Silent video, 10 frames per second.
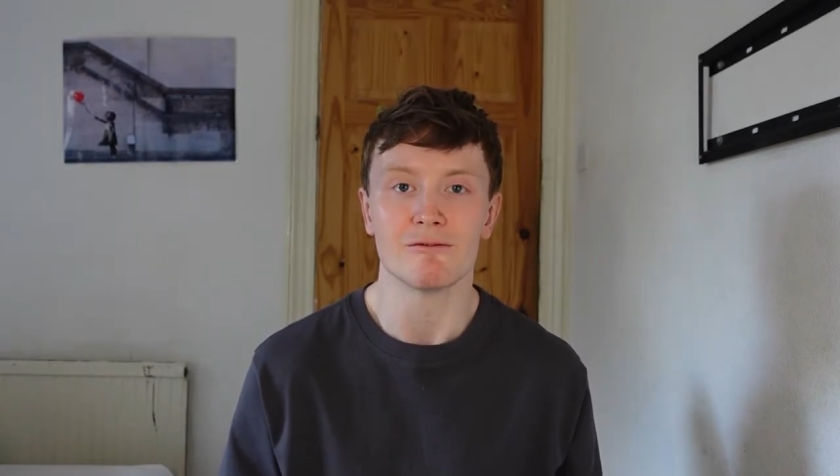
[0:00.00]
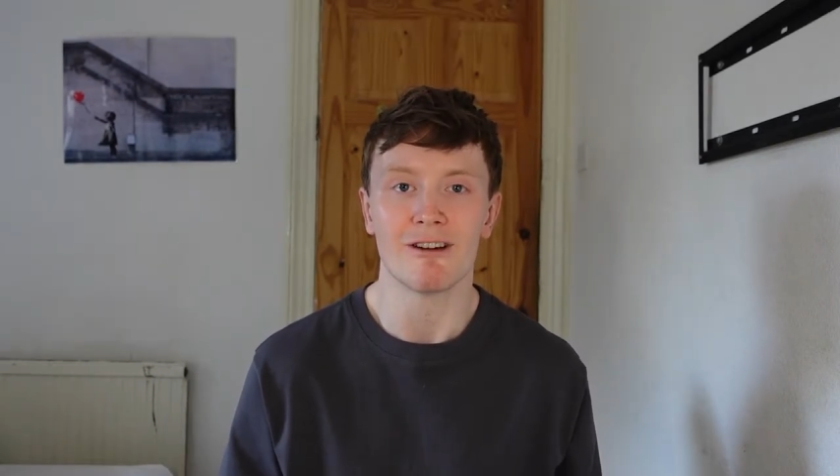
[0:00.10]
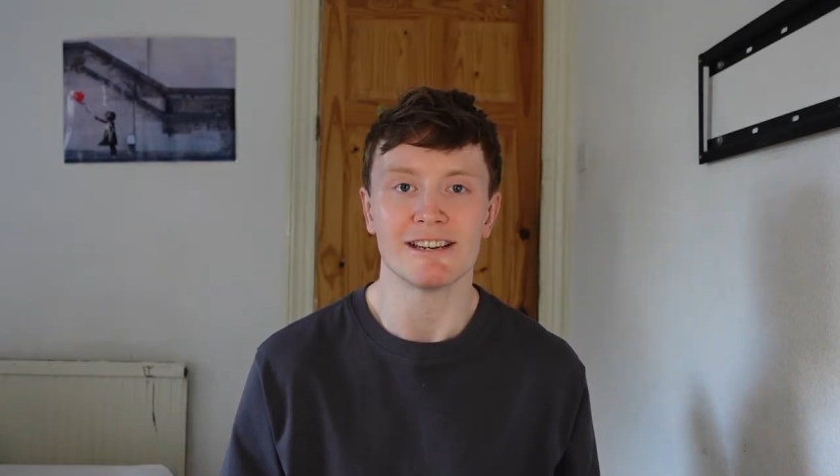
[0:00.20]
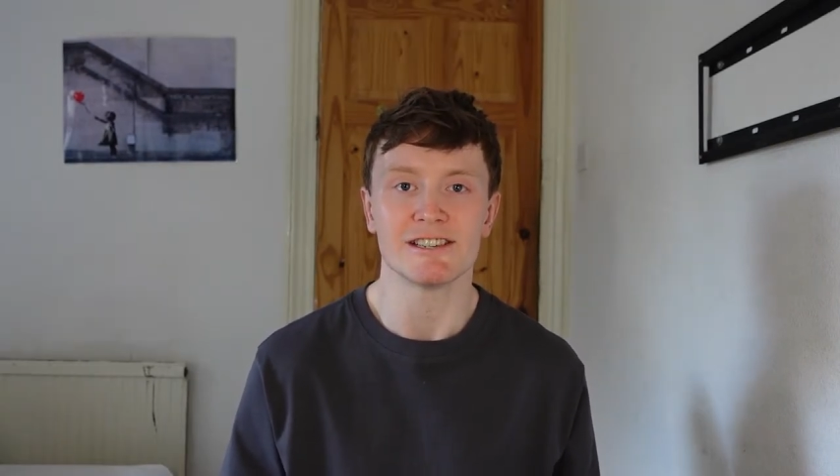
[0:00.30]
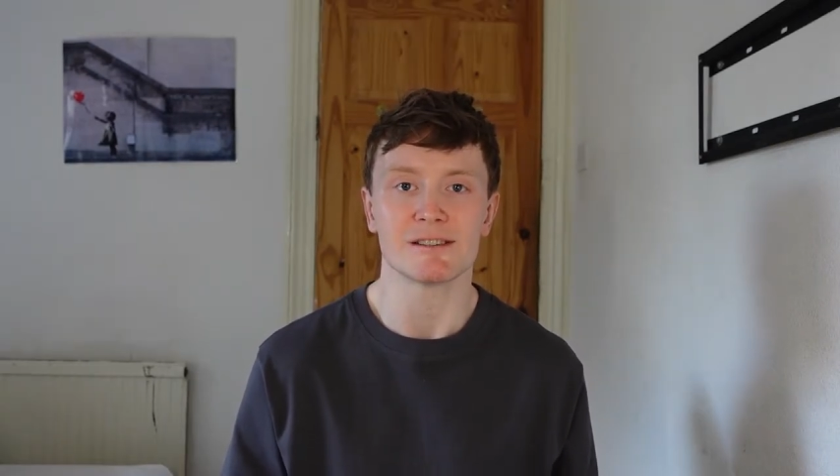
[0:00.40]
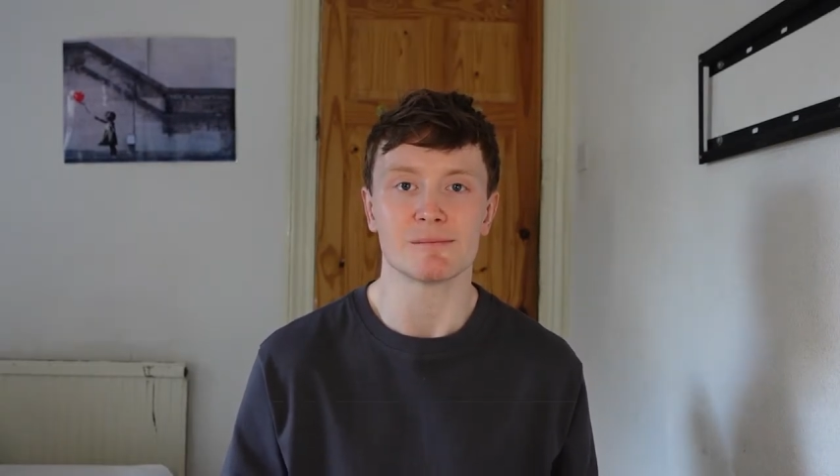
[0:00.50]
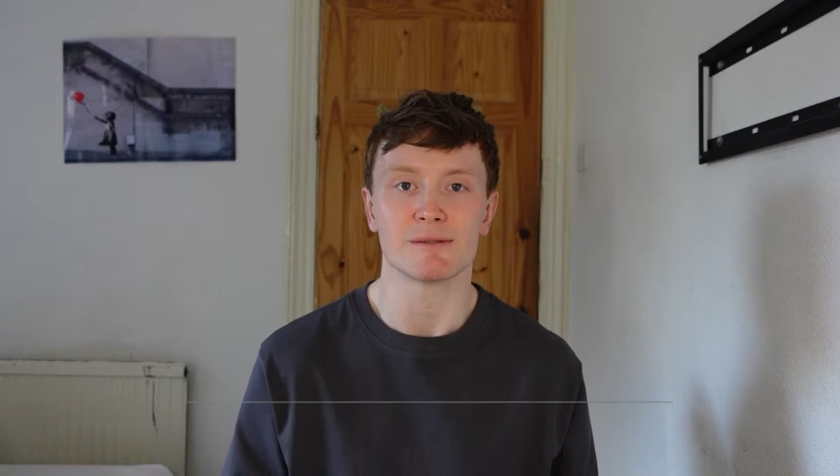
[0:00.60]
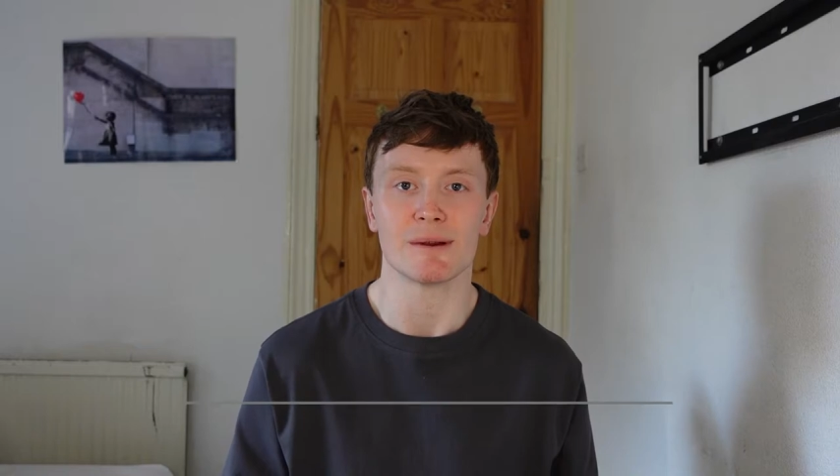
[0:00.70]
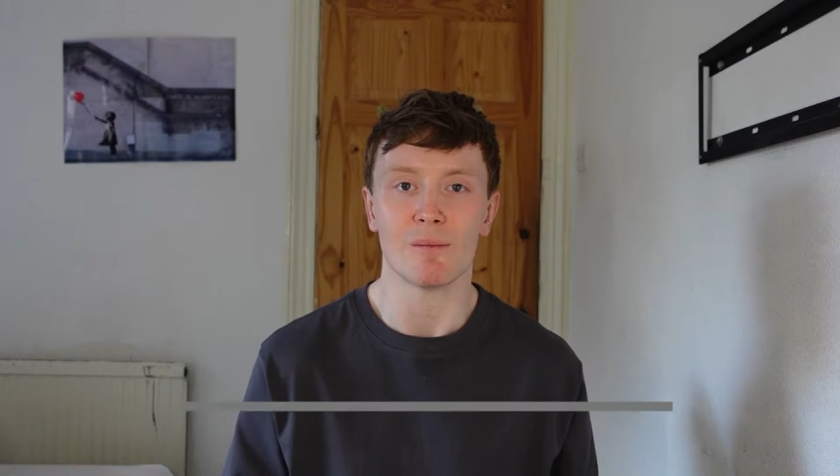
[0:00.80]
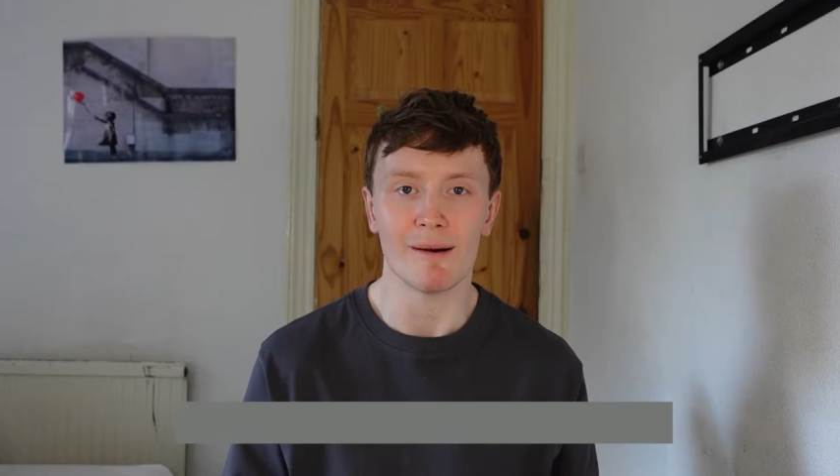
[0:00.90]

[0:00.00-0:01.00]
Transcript: ranges between